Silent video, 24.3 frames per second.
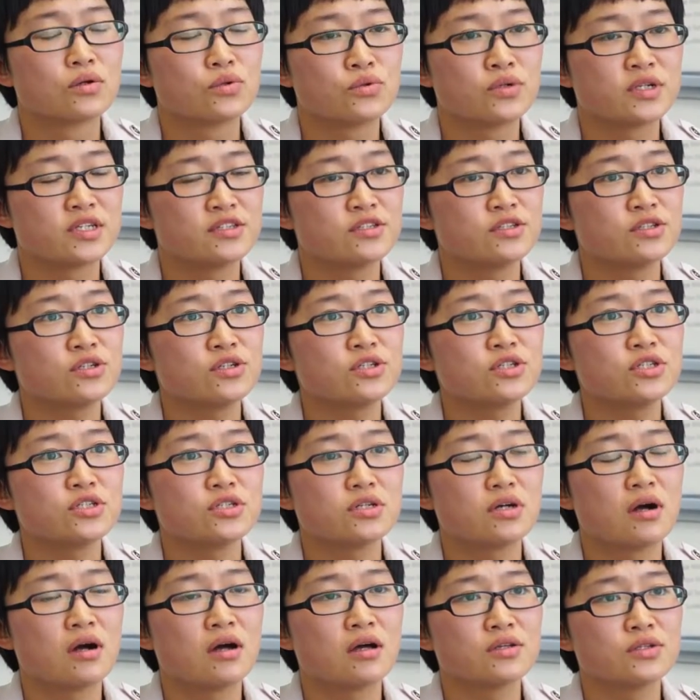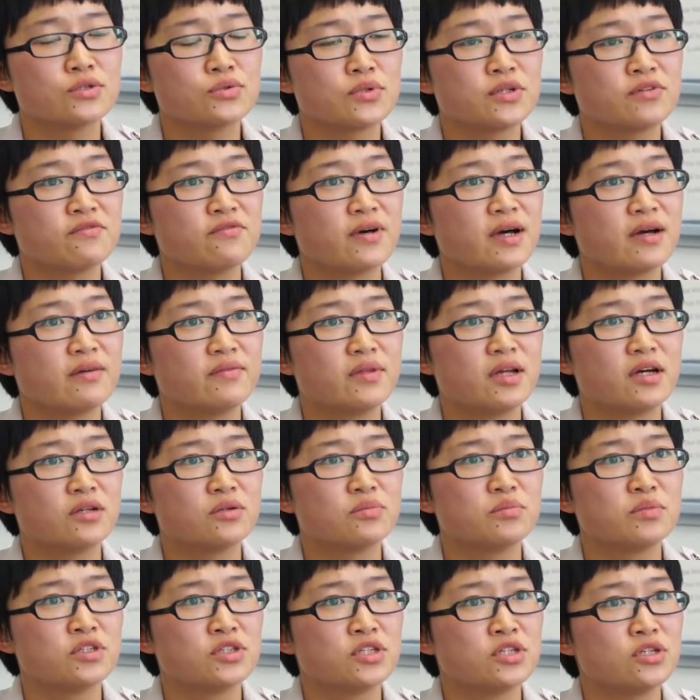Research on three-five 3,5
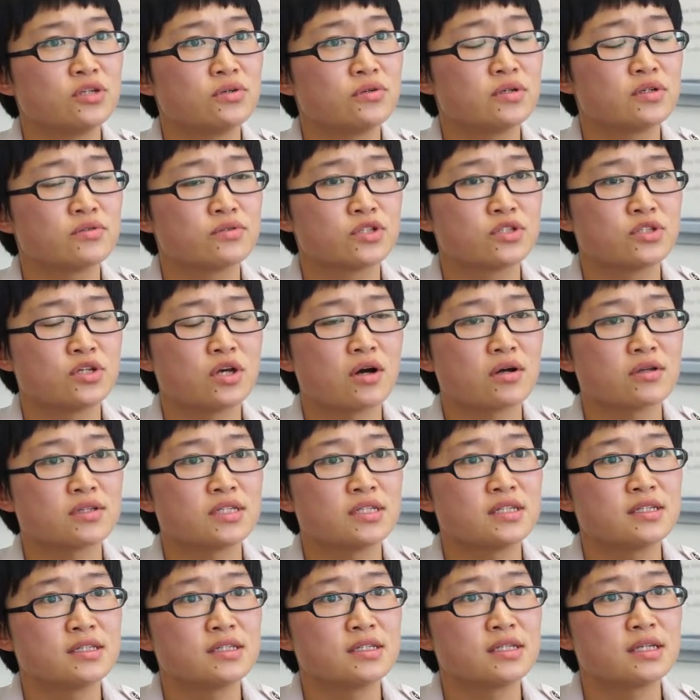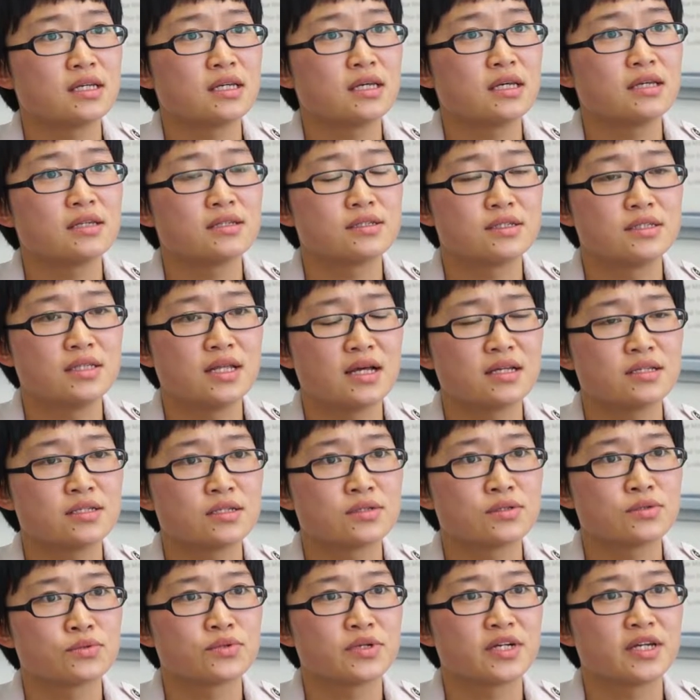nanomaterials toxicity is
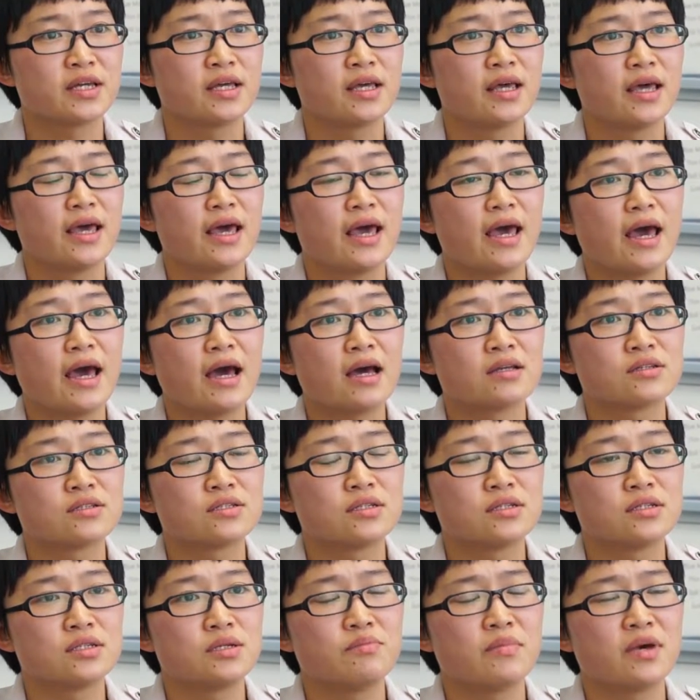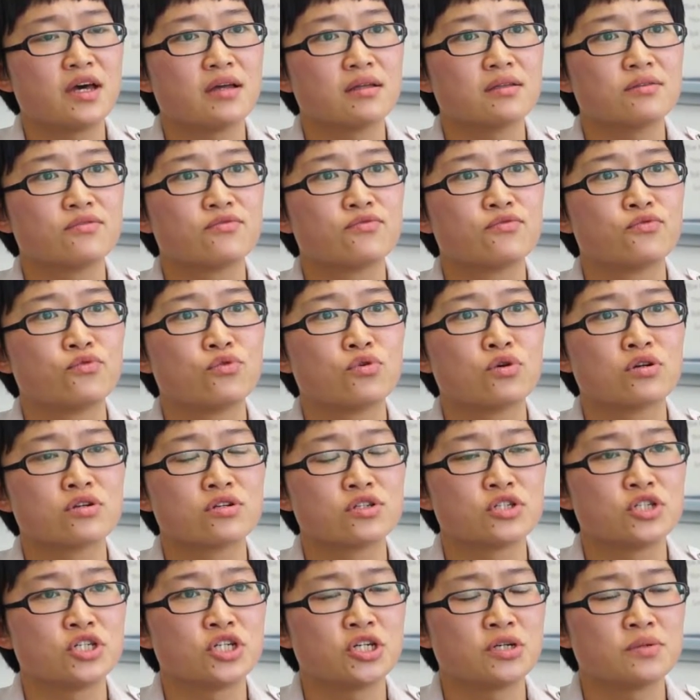necessary as the demand for
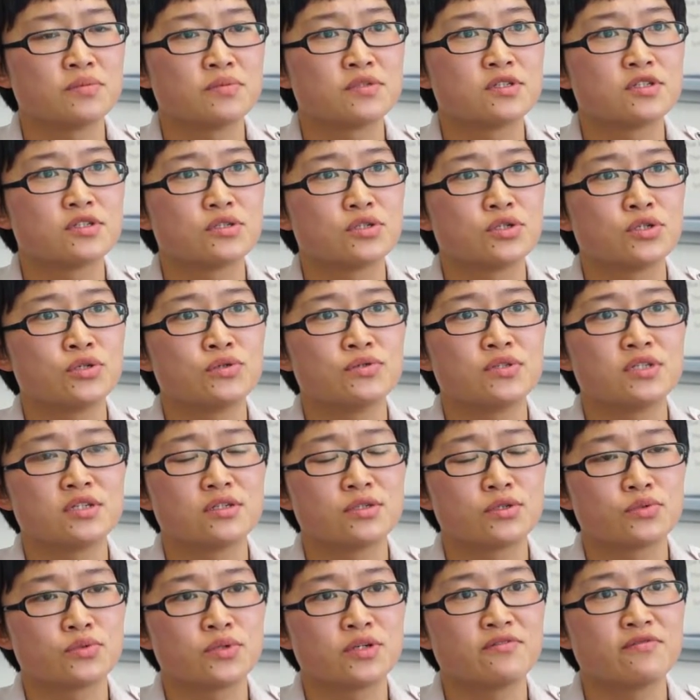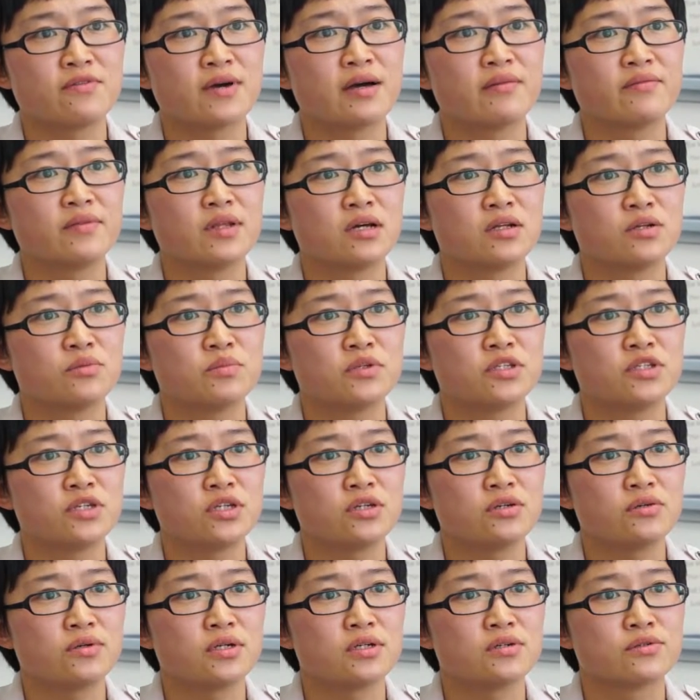the chips using three-five 3,5
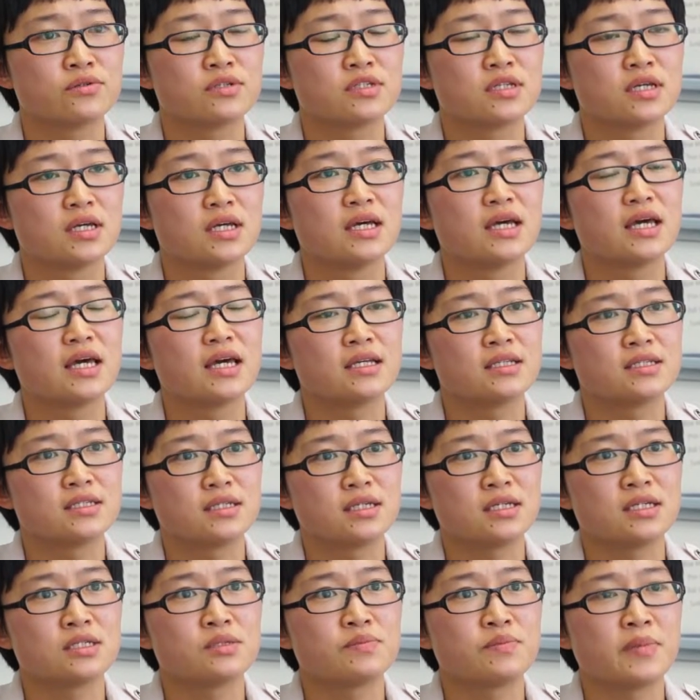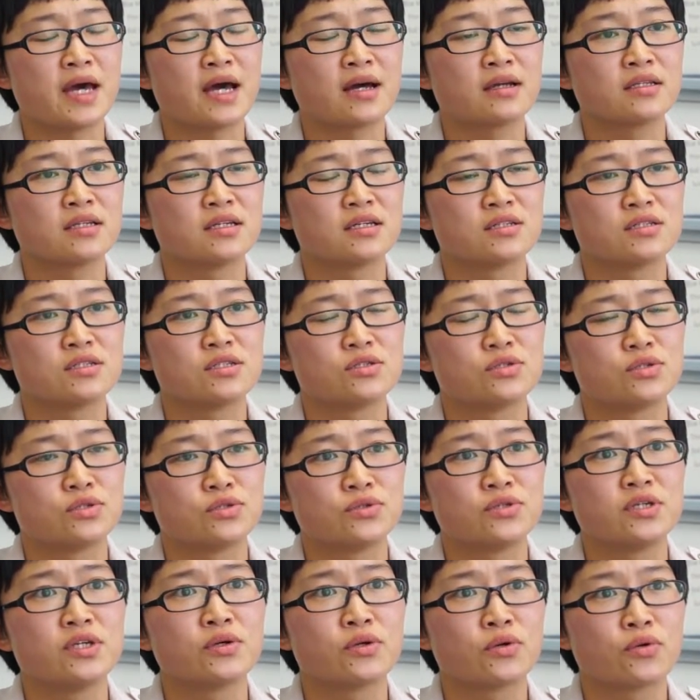nanomaterials is expected
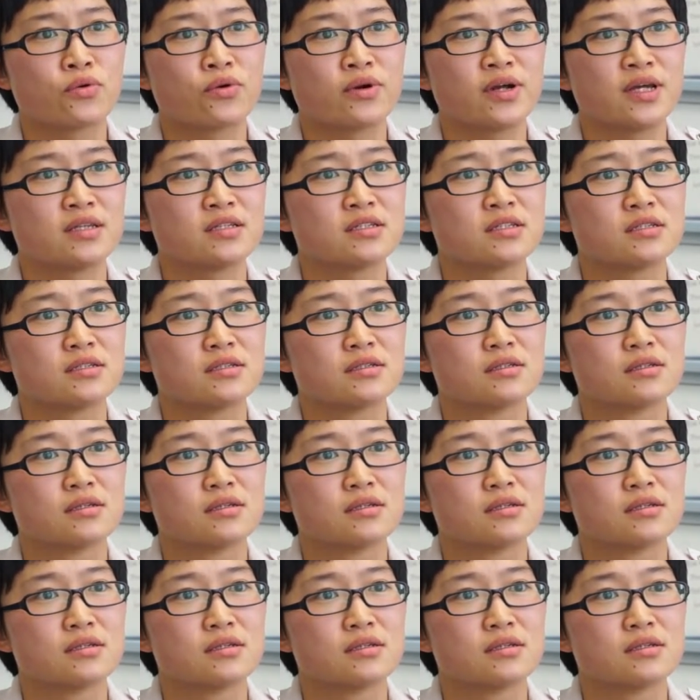to increase